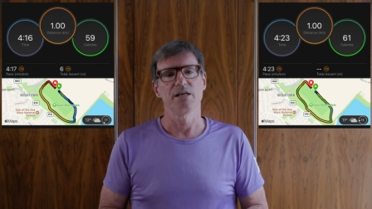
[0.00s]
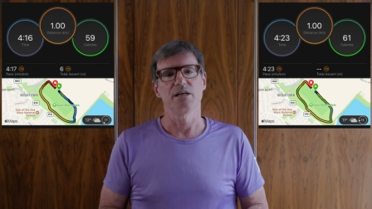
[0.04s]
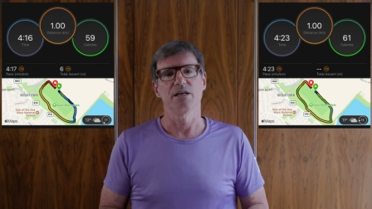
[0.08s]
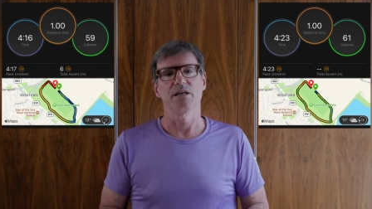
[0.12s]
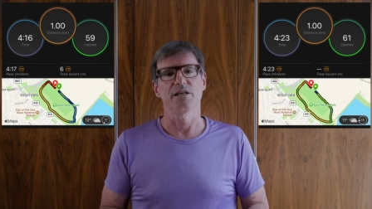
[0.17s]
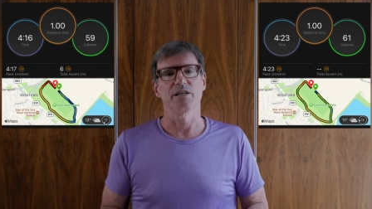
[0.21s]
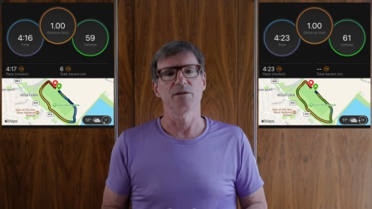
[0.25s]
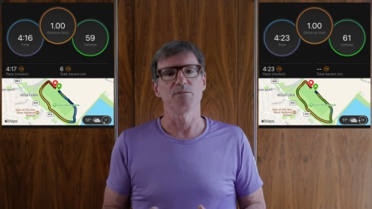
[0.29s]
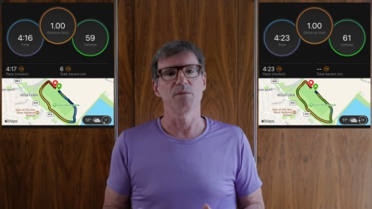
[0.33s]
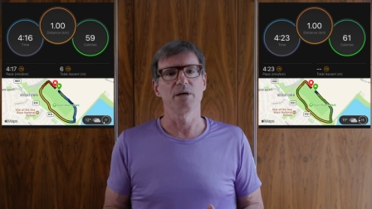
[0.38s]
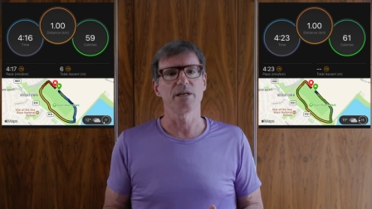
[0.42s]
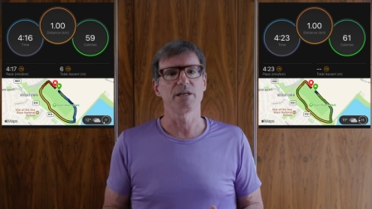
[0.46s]

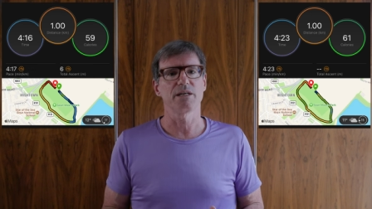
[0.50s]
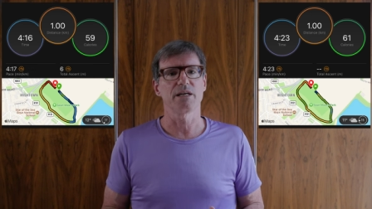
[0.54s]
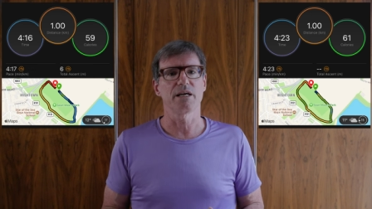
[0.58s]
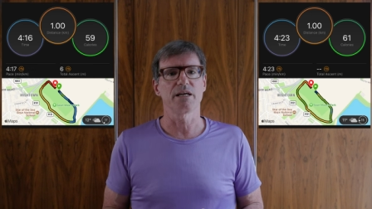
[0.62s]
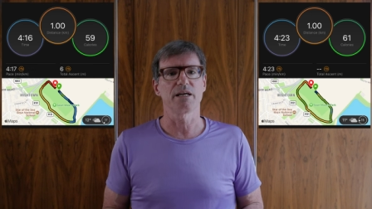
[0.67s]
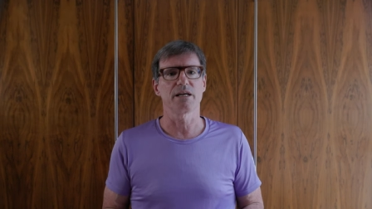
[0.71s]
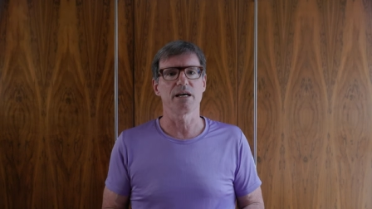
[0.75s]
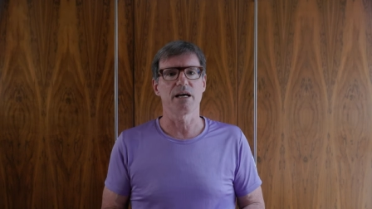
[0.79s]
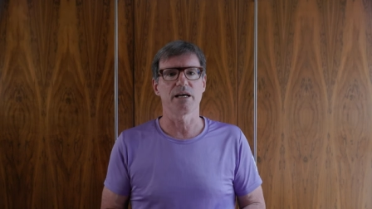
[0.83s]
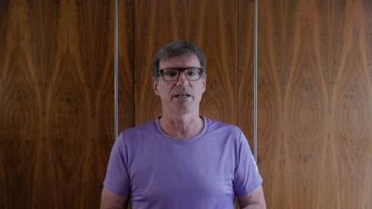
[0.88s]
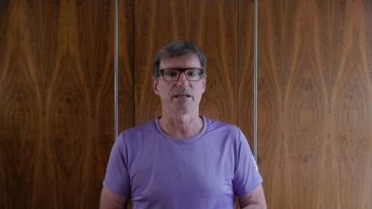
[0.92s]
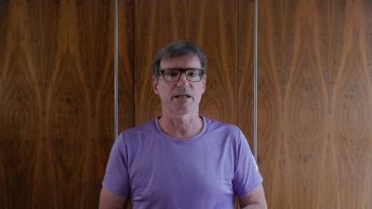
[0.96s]
on the
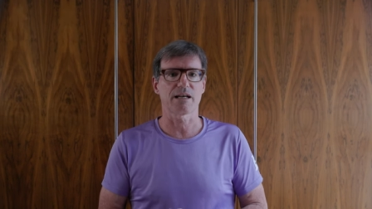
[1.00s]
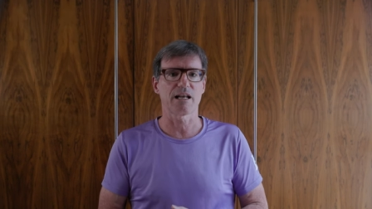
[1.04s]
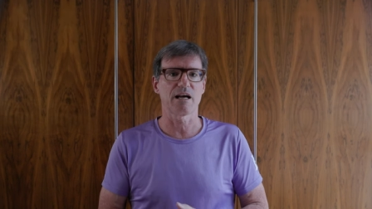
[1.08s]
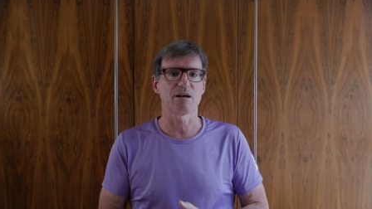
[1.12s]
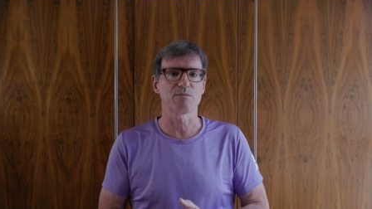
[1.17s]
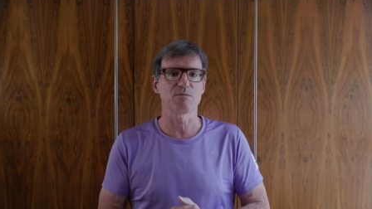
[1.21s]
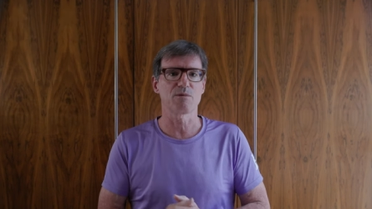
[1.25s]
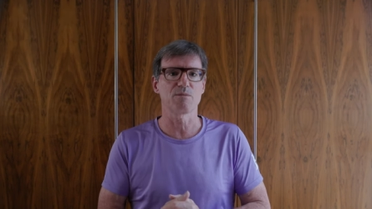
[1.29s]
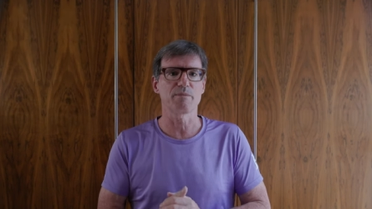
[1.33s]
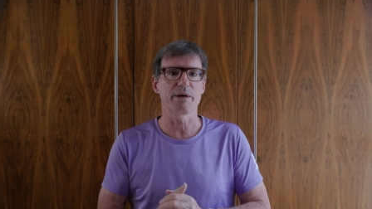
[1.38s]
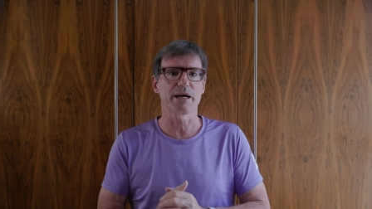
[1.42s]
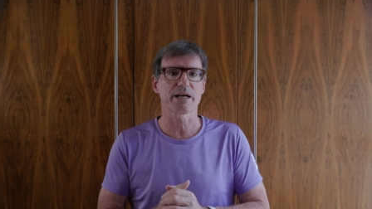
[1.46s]
Monday, and the
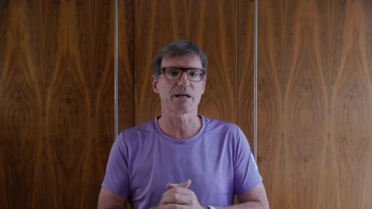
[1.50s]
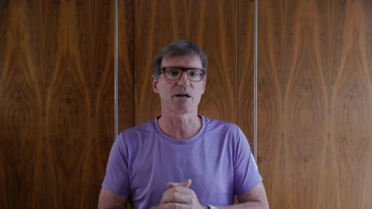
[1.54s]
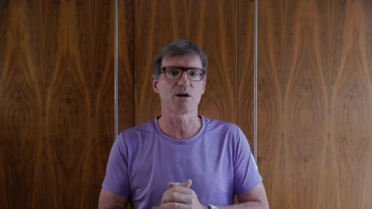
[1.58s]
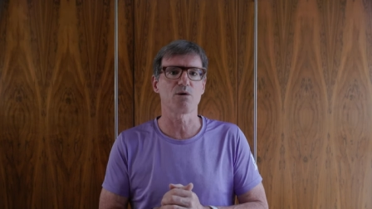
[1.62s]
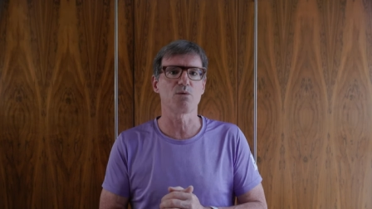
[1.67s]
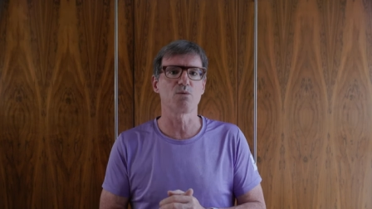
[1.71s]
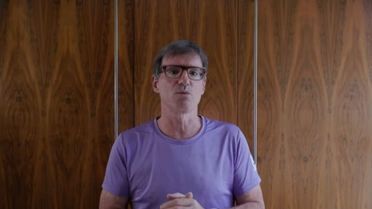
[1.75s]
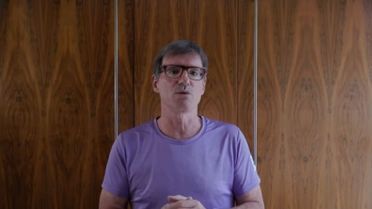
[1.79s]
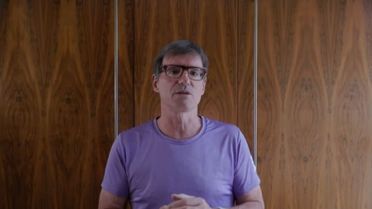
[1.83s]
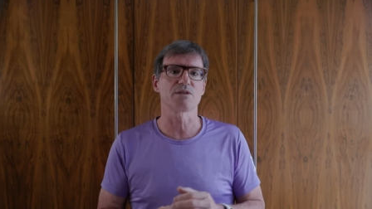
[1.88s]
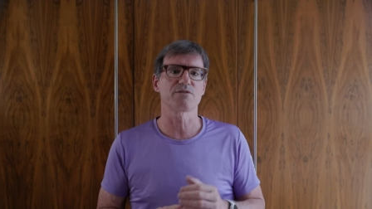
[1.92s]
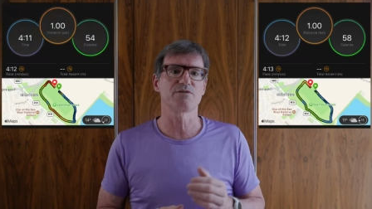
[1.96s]
Cloudboom Echo
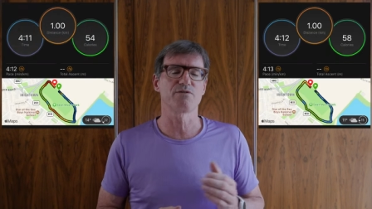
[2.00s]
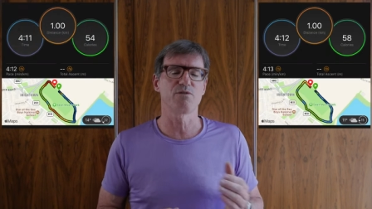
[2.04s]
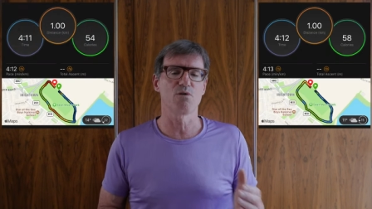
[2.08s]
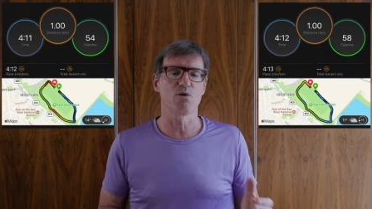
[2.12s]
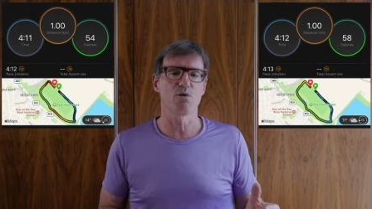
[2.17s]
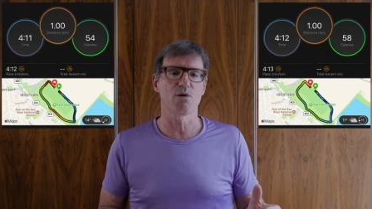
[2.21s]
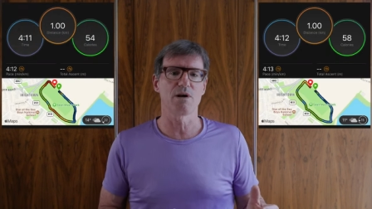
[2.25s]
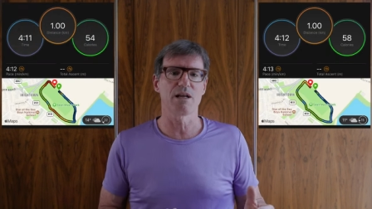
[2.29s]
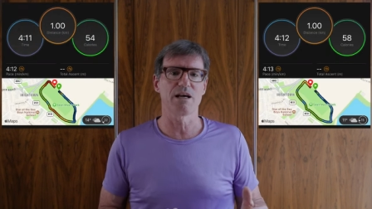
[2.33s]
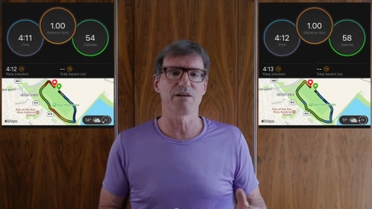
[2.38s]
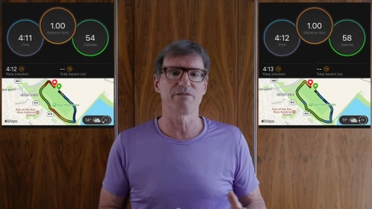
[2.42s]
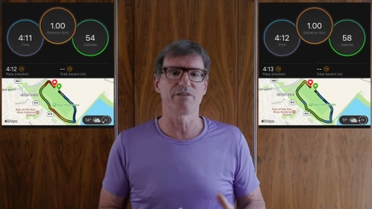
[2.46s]
was
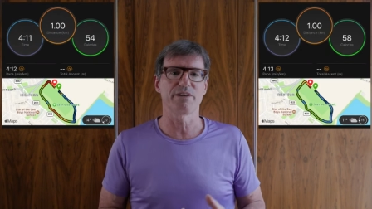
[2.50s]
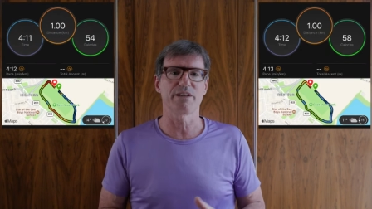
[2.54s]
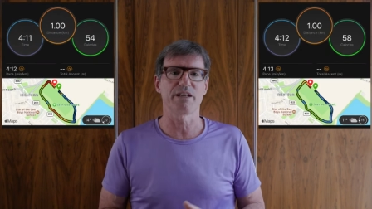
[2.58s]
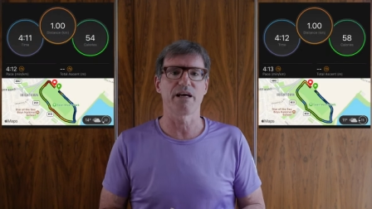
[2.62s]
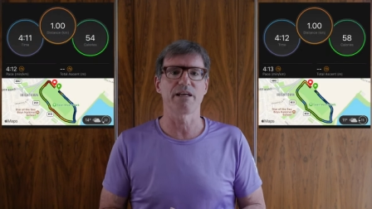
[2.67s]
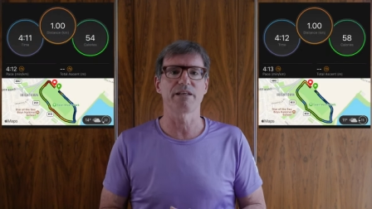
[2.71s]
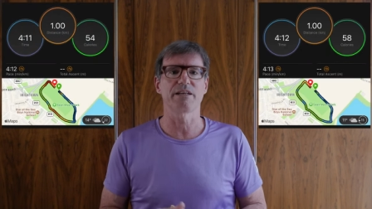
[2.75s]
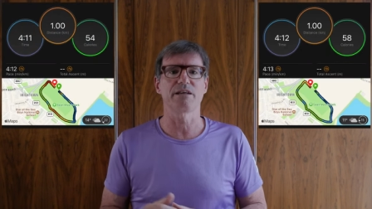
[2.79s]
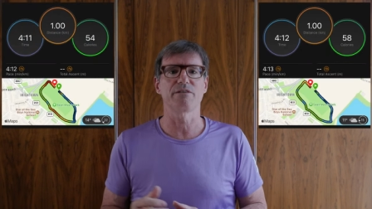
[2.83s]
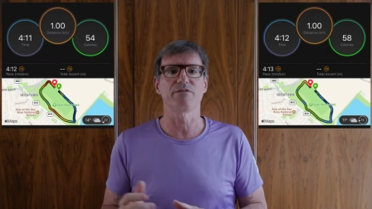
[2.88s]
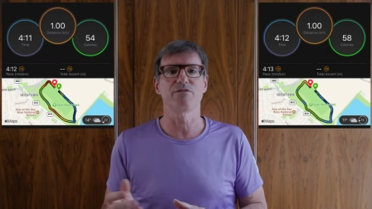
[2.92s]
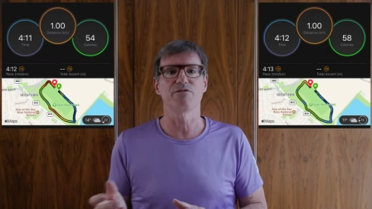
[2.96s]
4:11
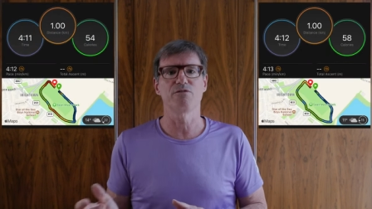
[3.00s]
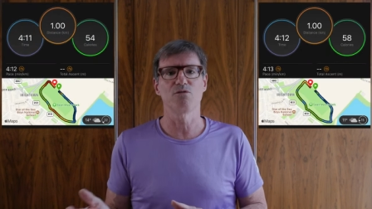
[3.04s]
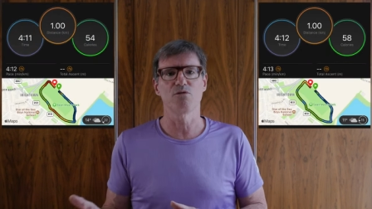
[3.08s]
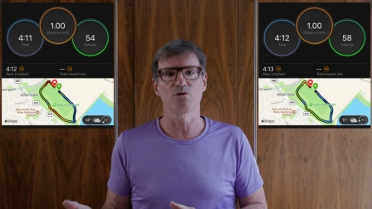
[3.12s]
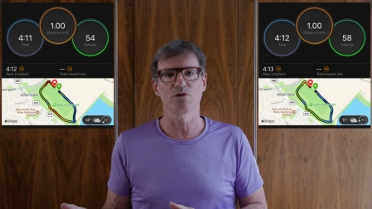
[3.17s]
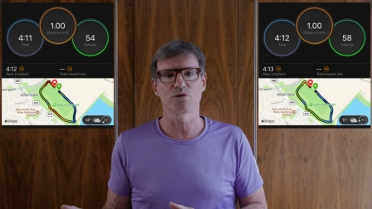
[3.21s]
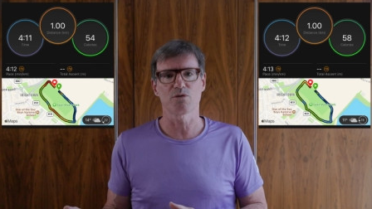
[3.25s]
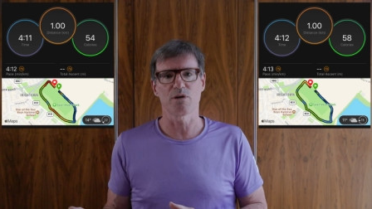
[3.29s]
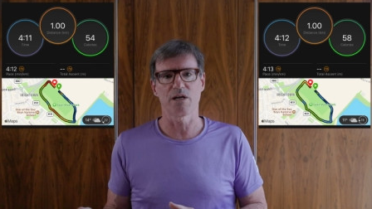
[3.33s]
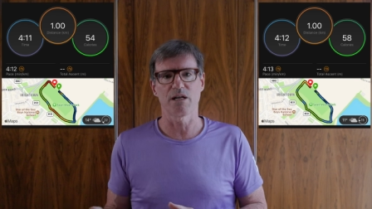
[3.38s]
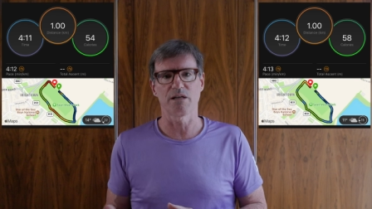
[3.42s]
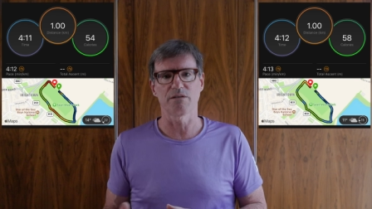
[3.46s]
and then
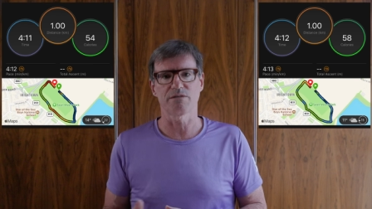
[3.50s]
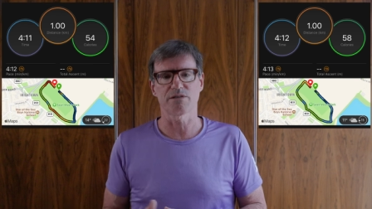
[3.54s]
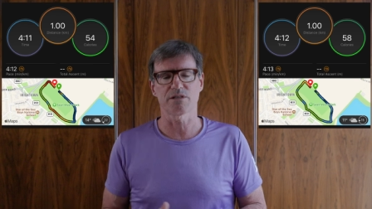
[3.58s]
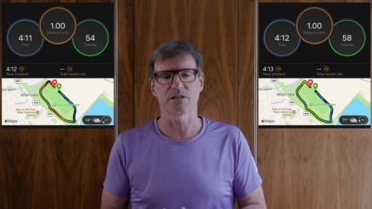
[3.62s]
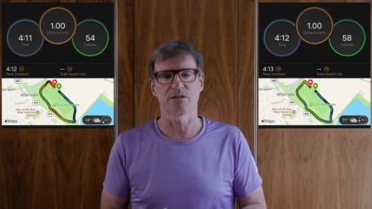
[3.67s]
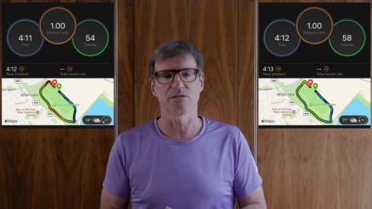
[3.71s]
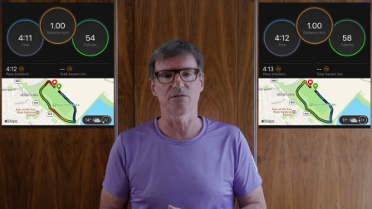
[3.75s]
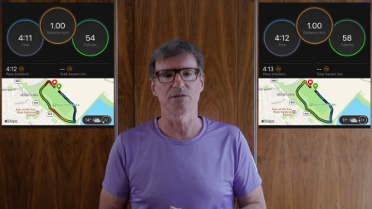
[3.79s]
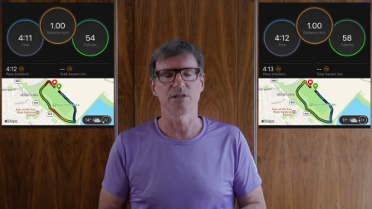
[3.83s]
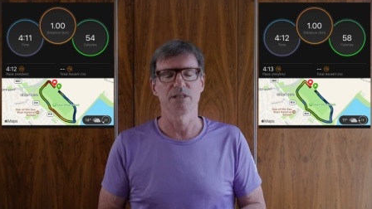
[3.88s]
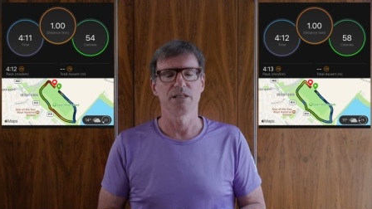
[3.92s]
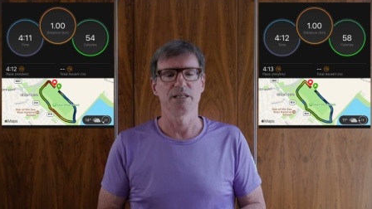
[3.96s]
4:12.
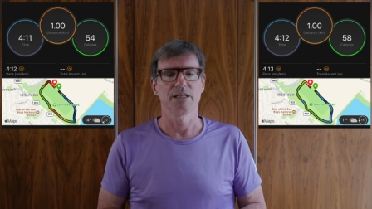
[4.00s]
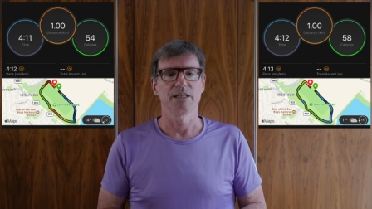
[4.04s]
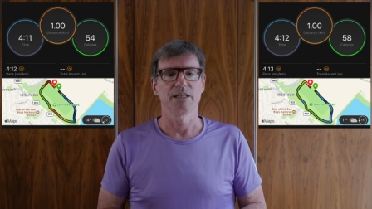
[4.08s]
So